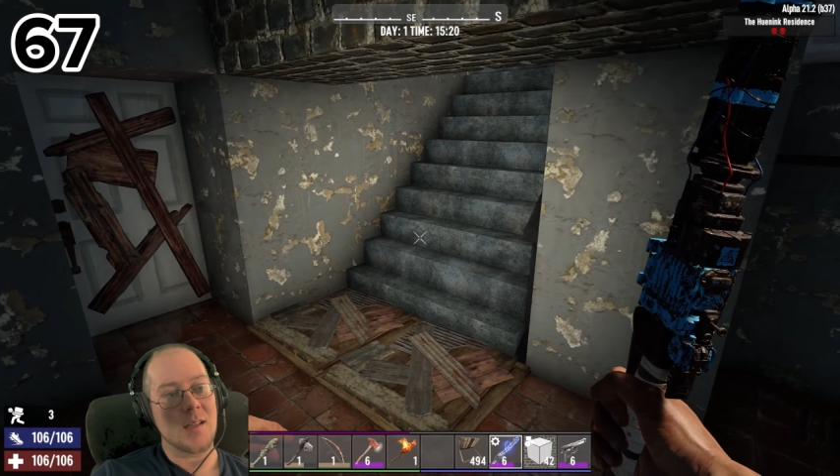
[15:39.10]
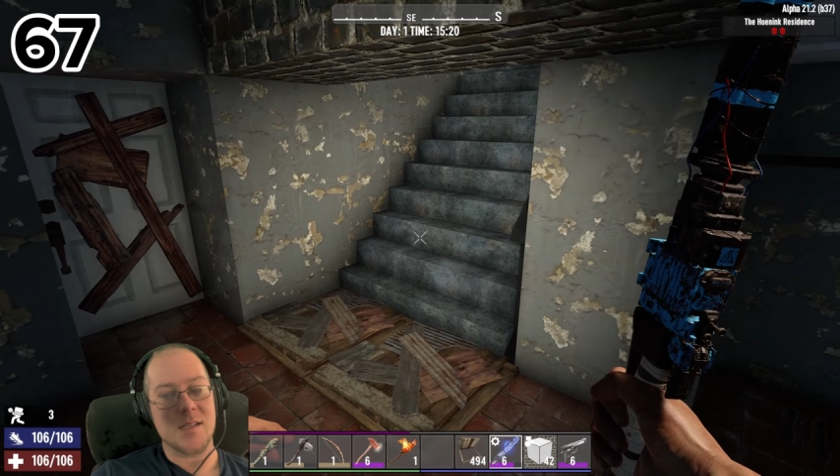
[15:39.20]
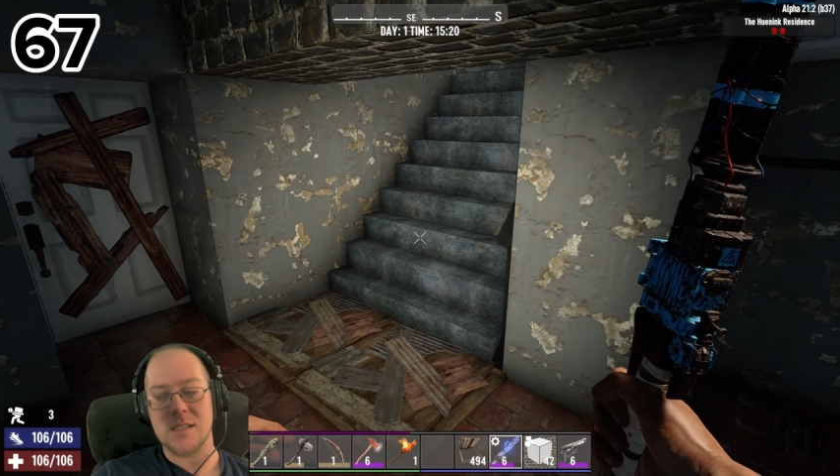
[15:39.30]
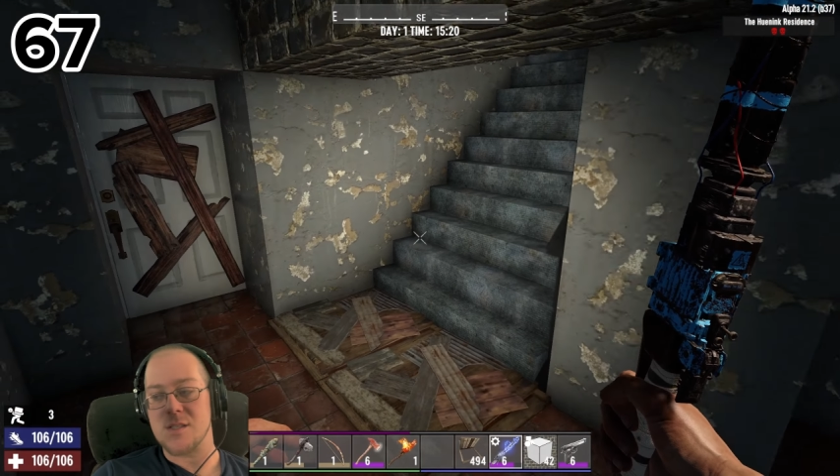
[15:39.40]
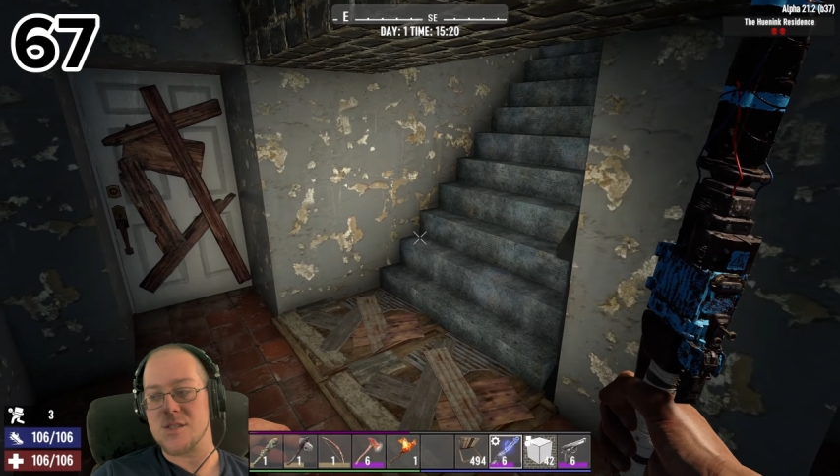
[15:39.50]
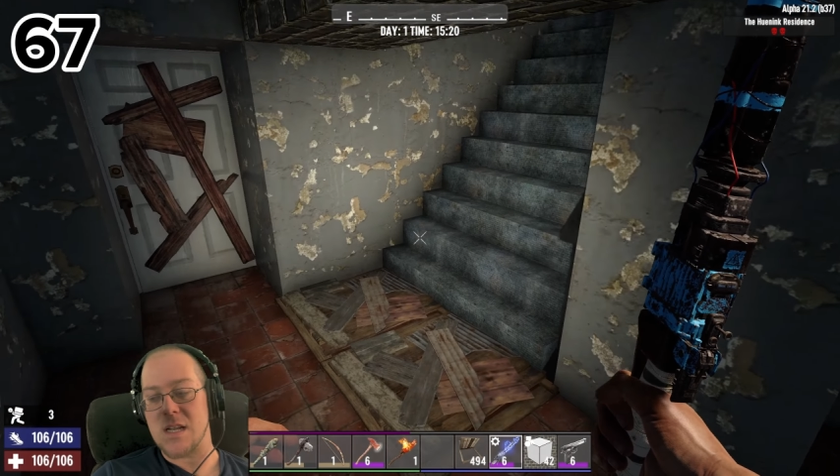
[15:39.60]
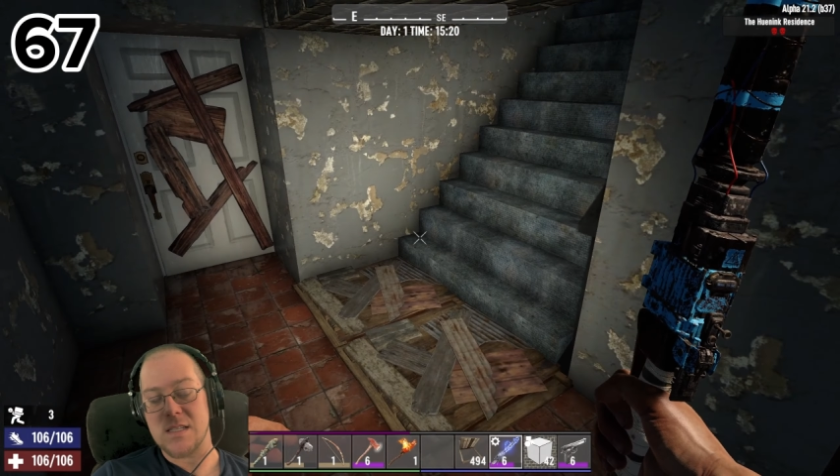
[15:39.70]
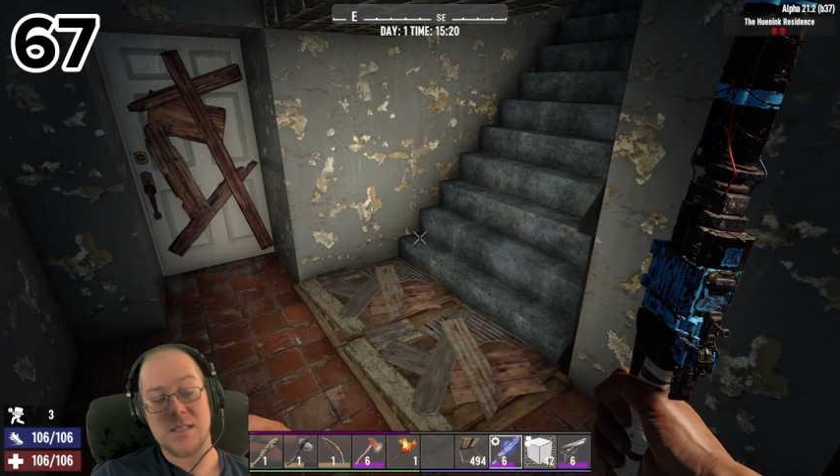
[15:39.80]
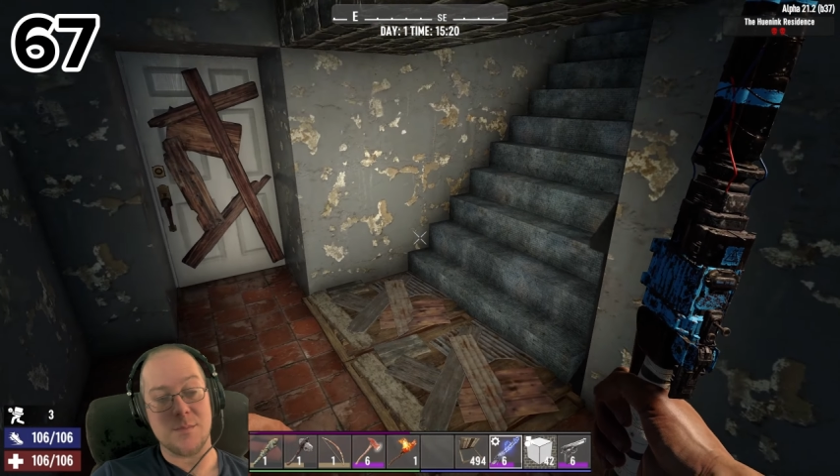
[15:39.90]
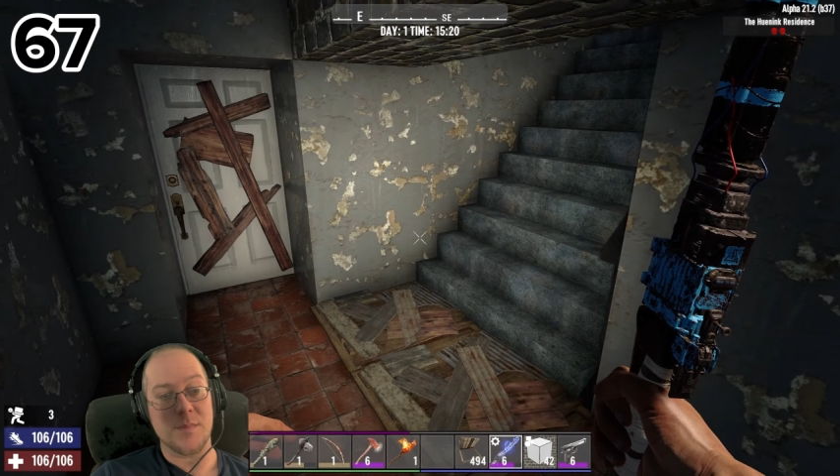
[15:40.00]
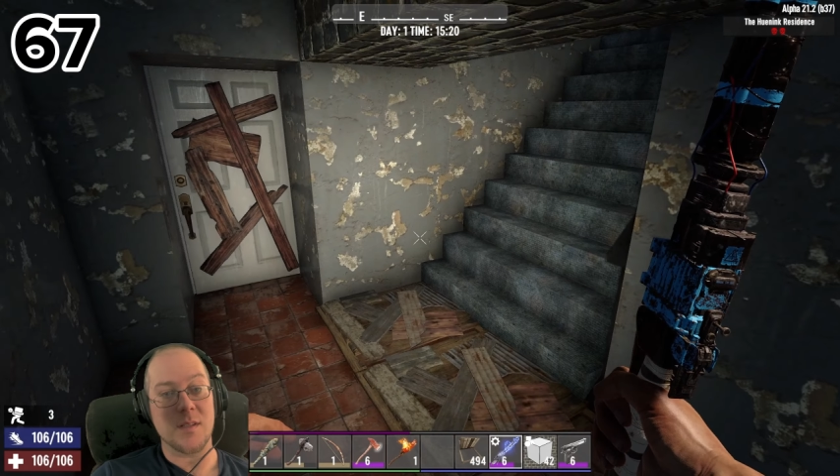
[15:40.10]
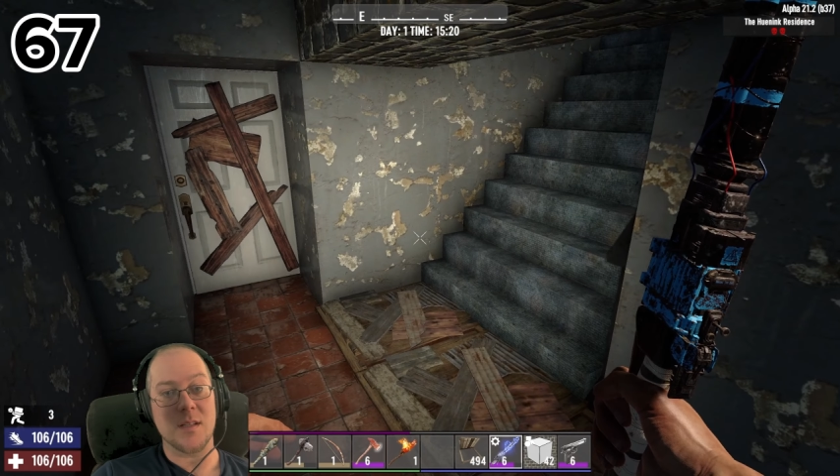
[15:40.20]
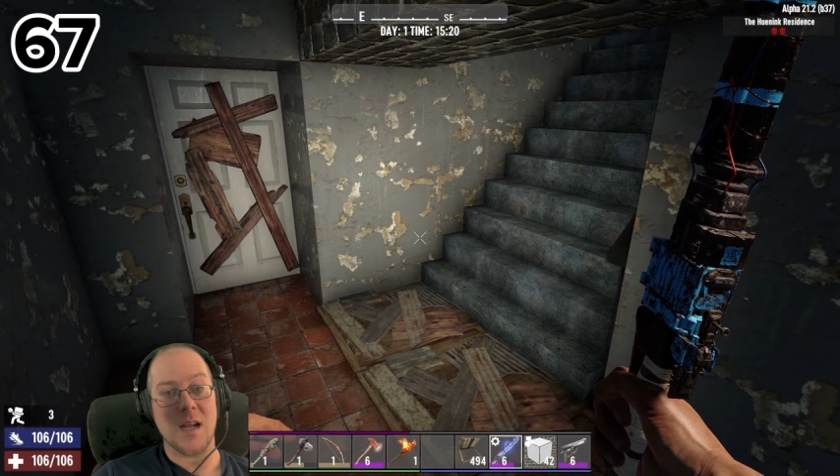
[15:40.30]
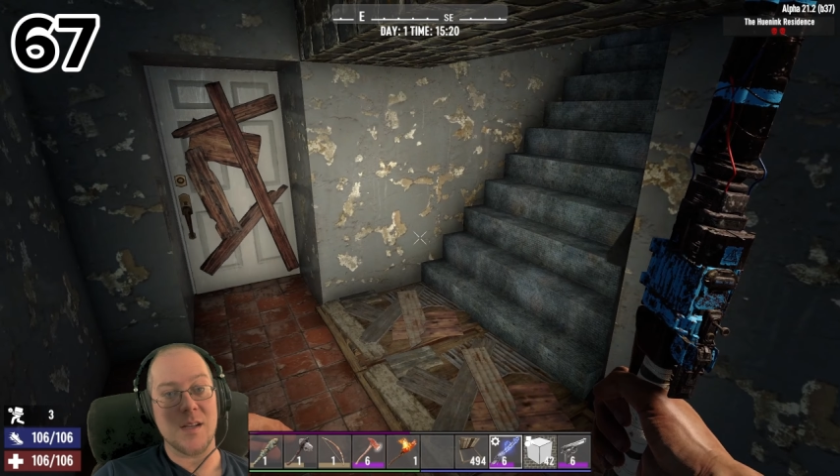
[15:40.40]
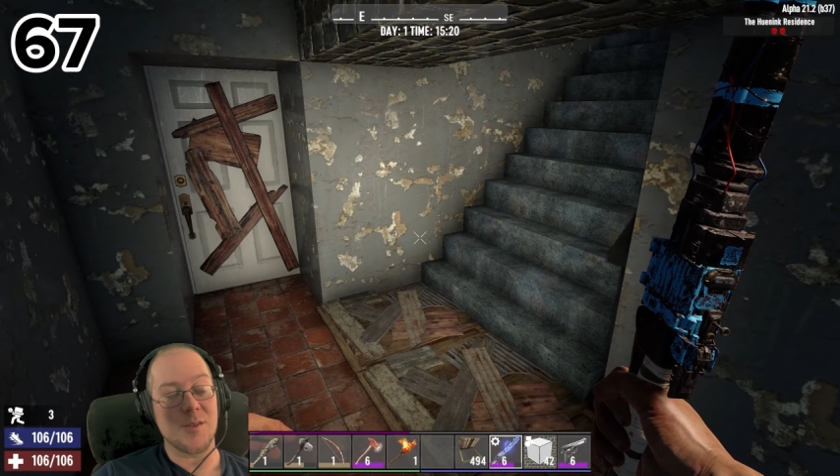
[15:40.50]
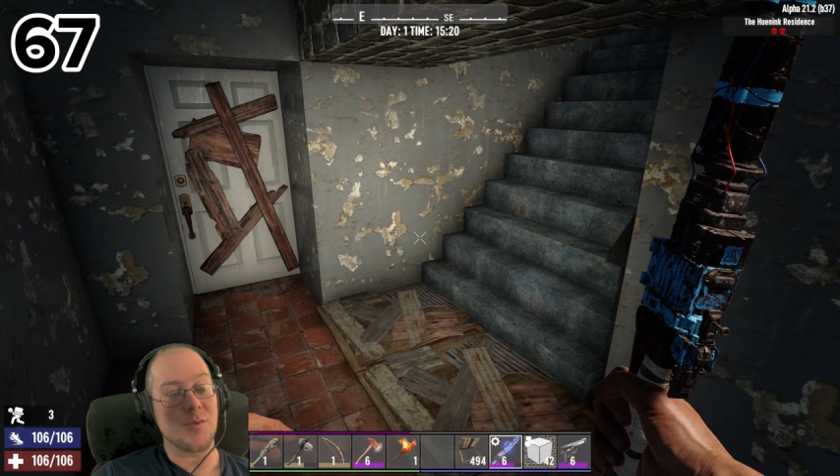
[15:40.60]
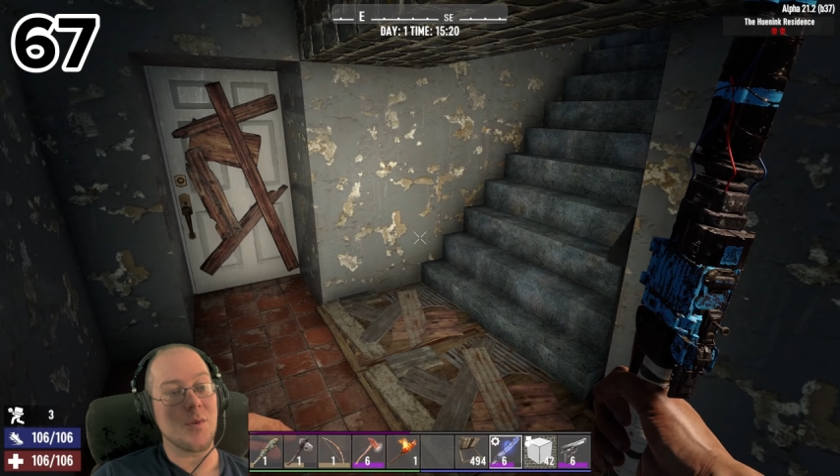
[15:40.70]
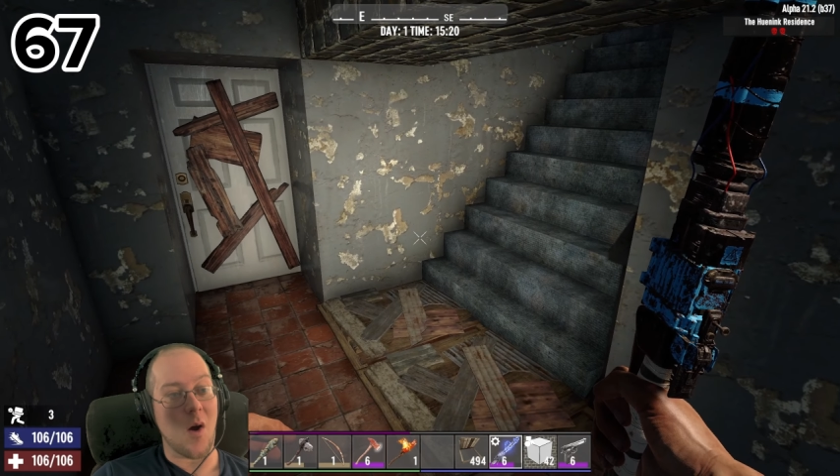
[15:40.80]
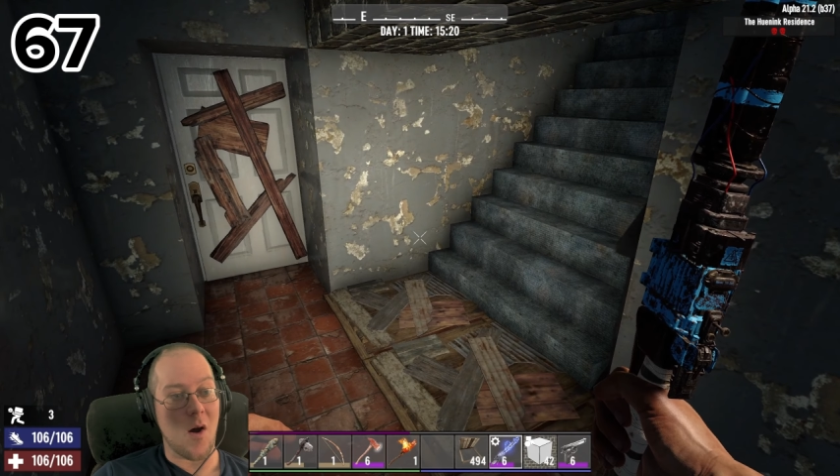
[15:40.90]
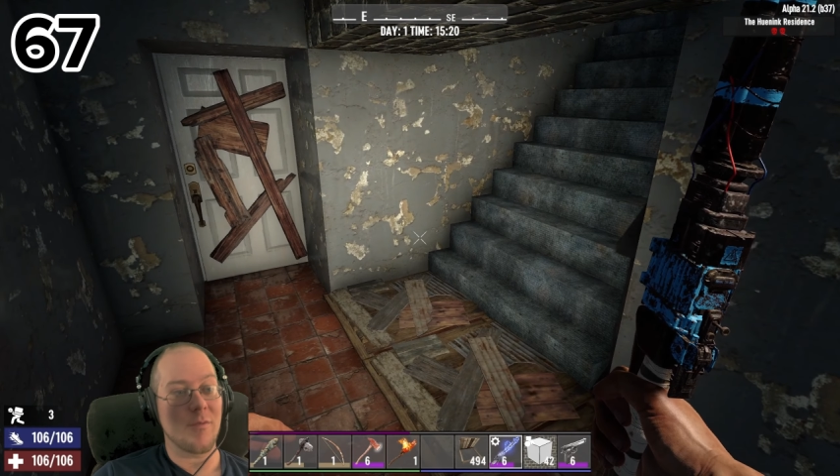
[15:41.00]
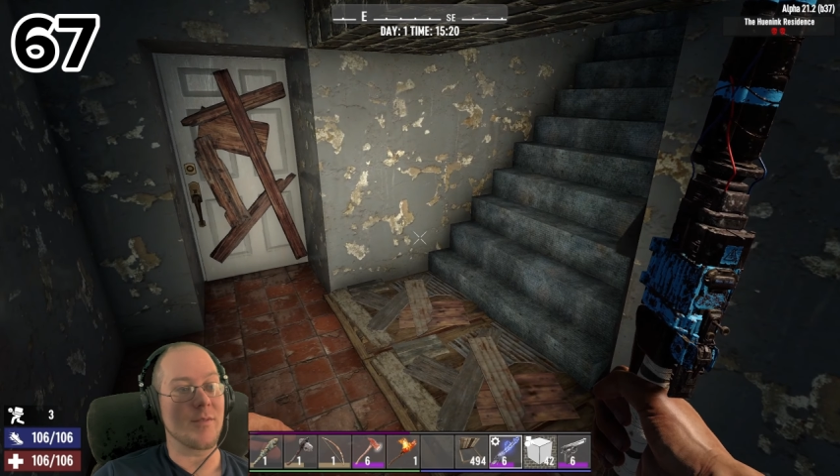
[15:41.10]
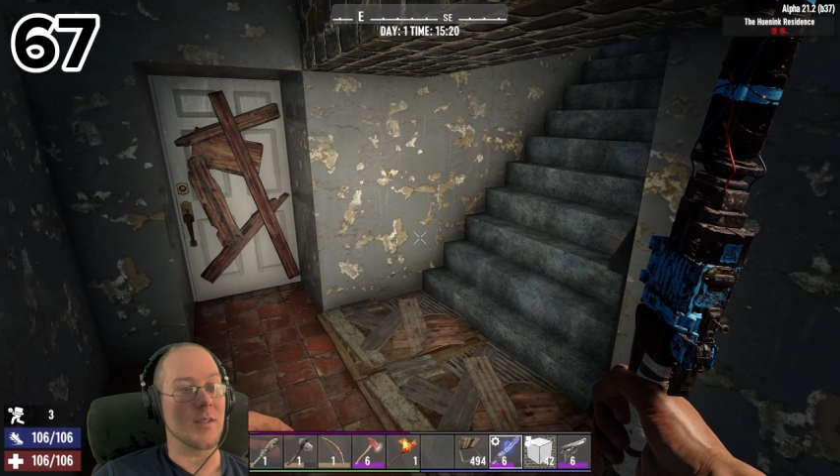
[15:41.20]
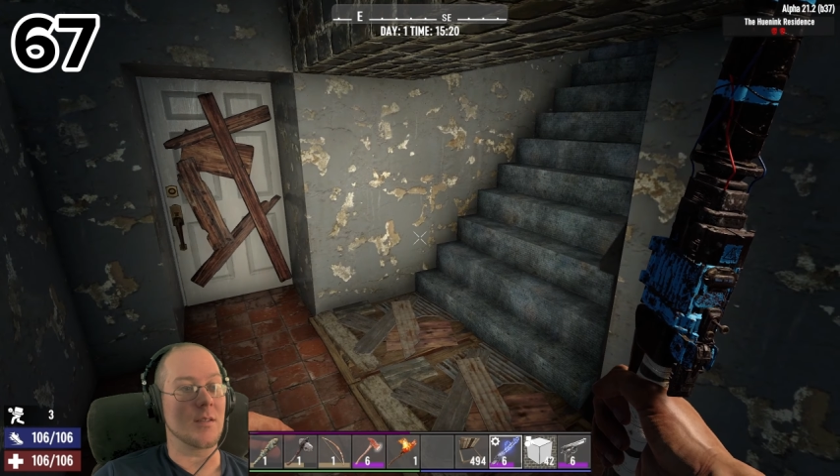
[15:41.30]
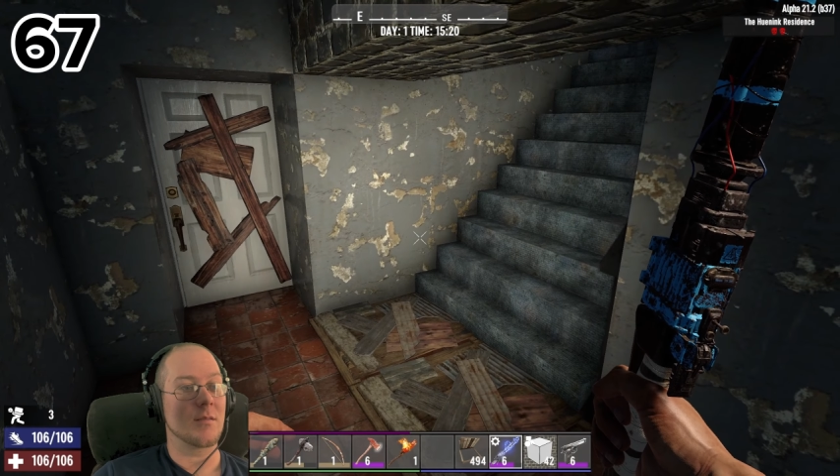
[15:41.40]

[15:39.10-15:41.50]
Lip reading: suggest, something that I do often,